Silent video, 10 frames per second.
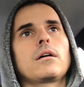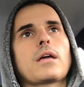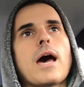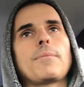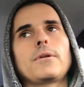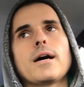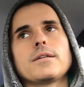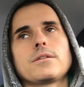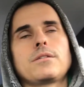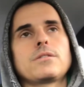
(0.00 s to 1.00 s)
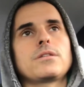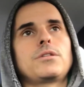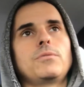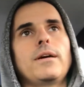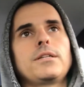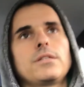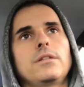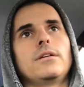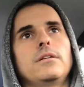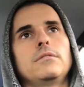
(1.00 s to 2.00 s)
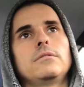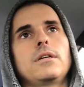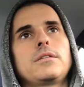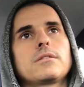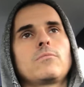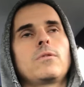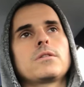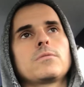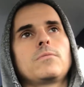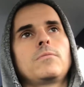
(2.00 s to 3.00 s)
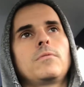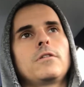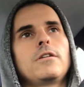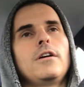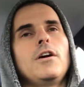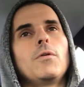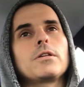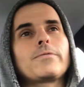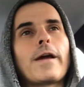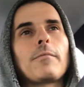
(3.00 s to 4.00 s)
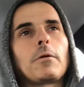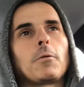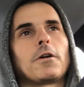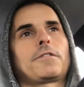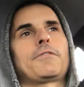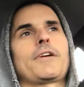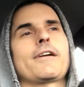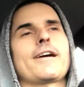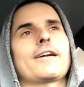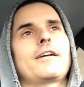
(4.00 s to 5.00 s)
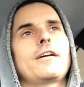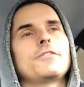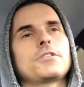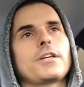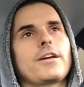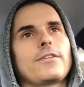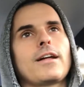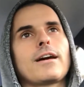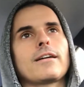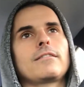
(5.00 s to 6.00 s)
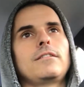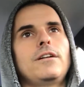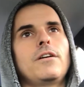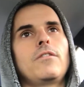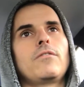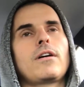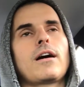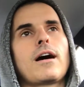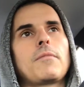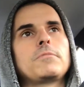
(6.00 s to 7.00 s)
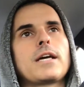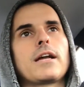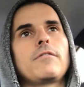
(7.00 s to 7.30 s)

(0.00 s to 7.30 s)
capitalize on this situation, and it's what's family worth if they're not going to understand that I'm taking